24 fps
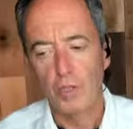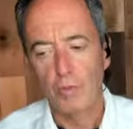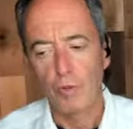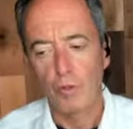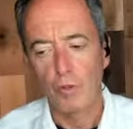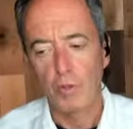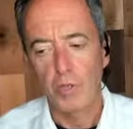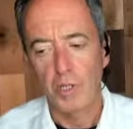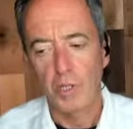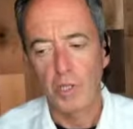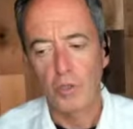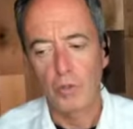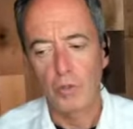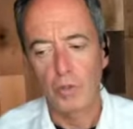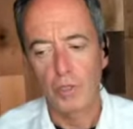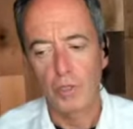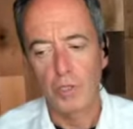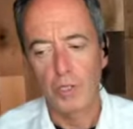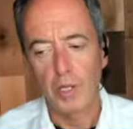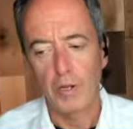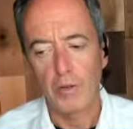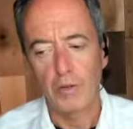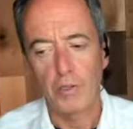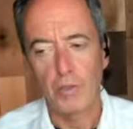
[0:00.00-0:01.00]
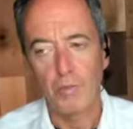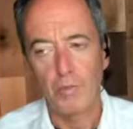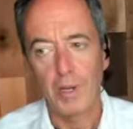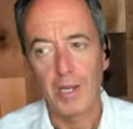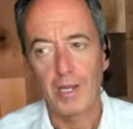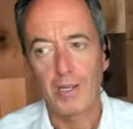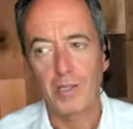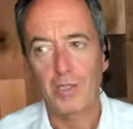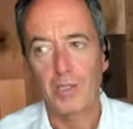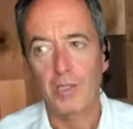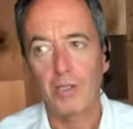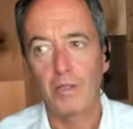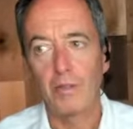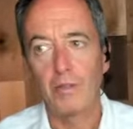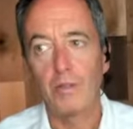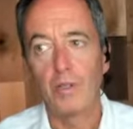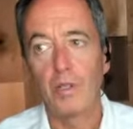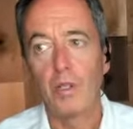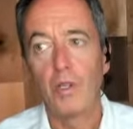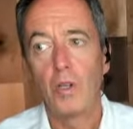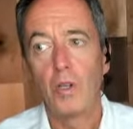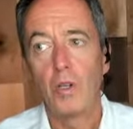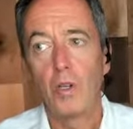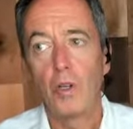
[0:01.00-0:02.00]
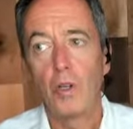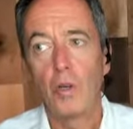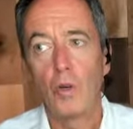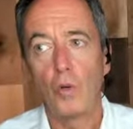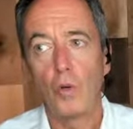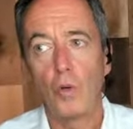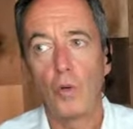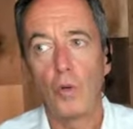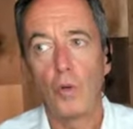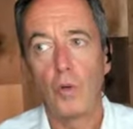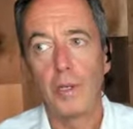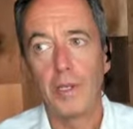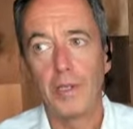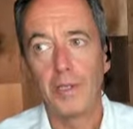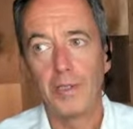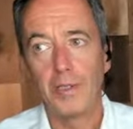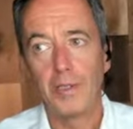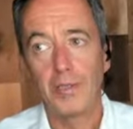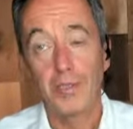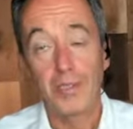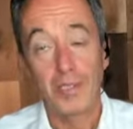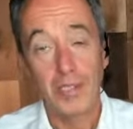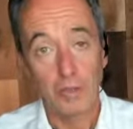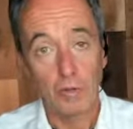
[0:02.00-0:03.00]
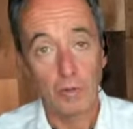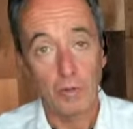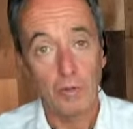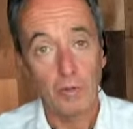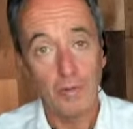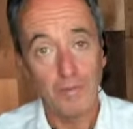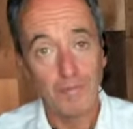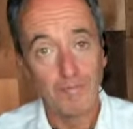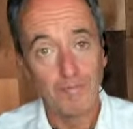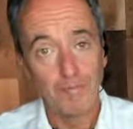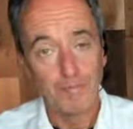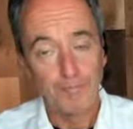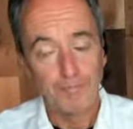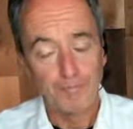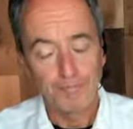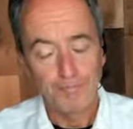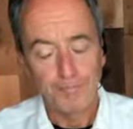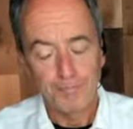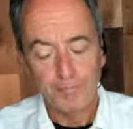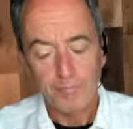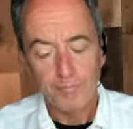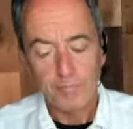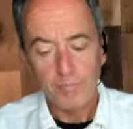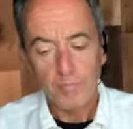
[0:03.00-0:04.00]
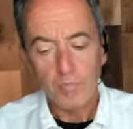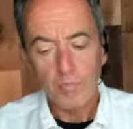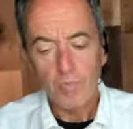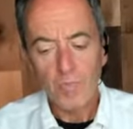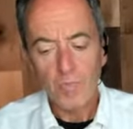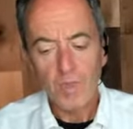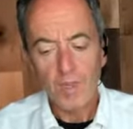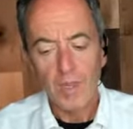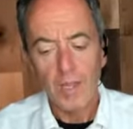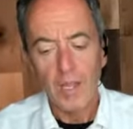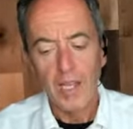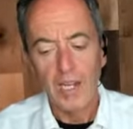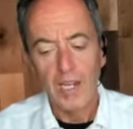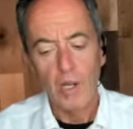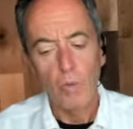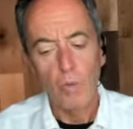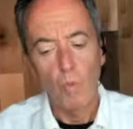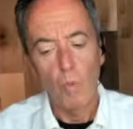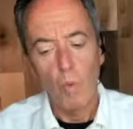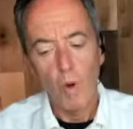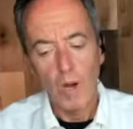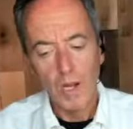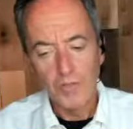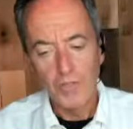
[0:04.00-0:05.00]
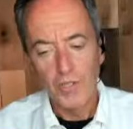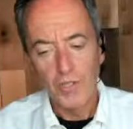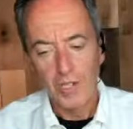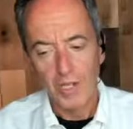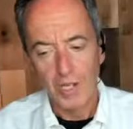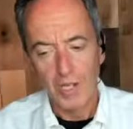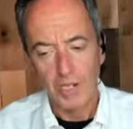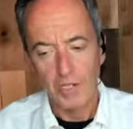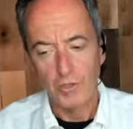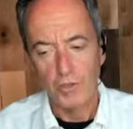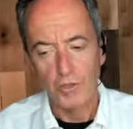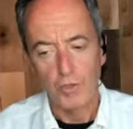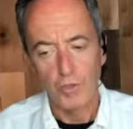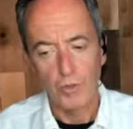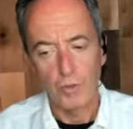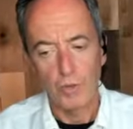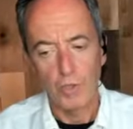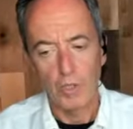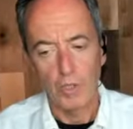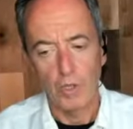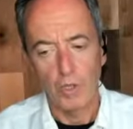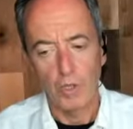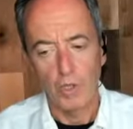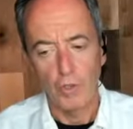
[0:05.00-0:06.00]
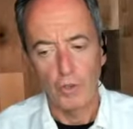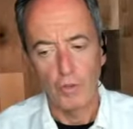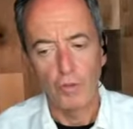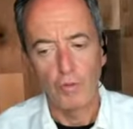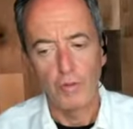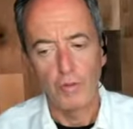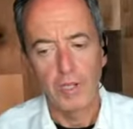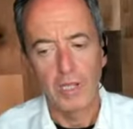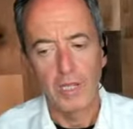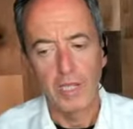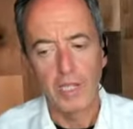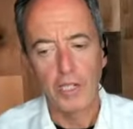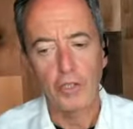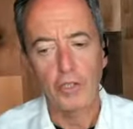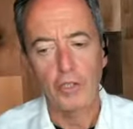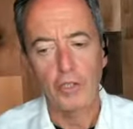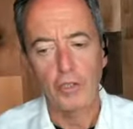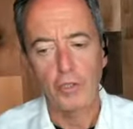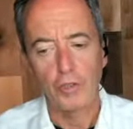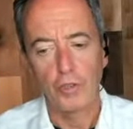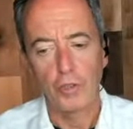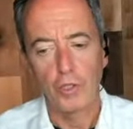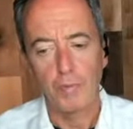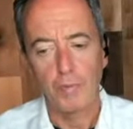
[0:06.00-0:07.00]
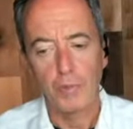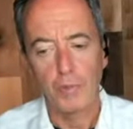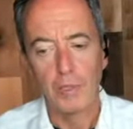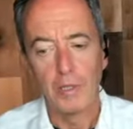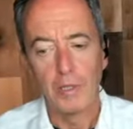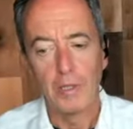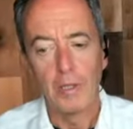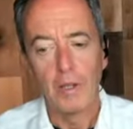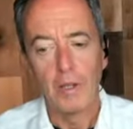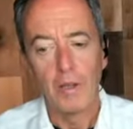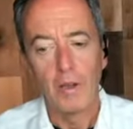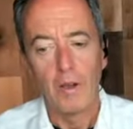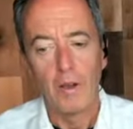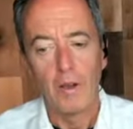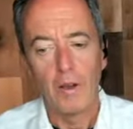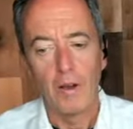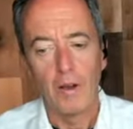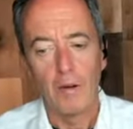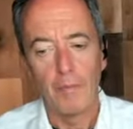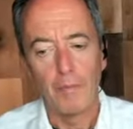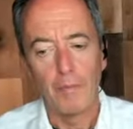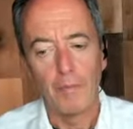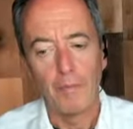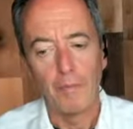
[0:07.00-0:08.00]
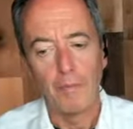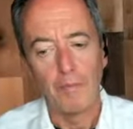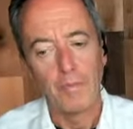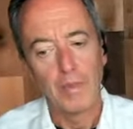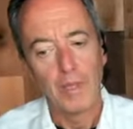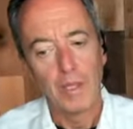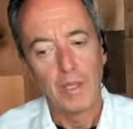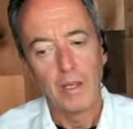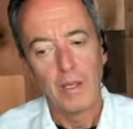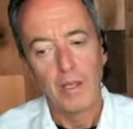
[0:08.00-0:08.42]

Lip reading: exploring source energy medicine who is single and they want to get into a new relationship. I